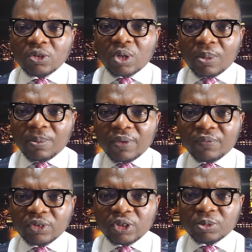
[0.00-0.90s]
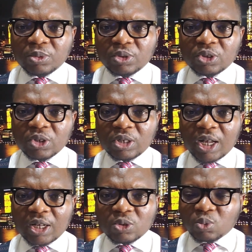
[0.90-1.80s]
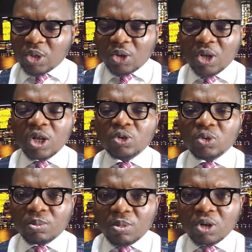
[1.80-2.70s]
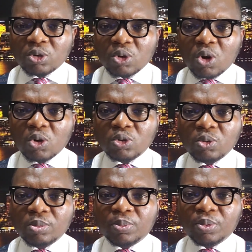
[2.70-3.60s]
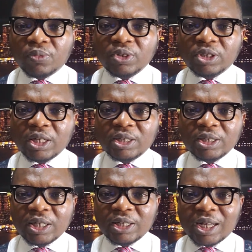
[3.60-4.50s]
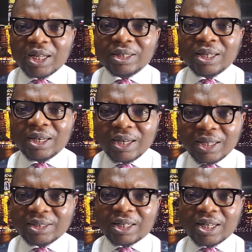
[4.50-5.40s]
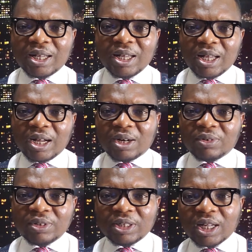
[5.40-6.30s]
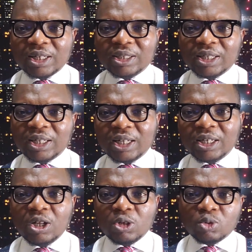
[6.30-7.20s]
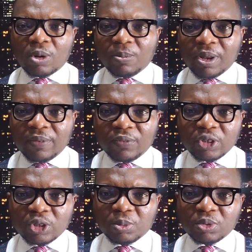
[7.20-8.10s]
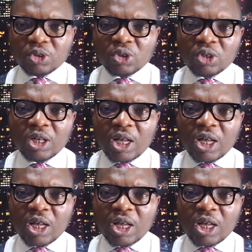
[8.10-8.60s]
to apply for this position as well. You must also be proficient in analytical and critical thinking to apply for this position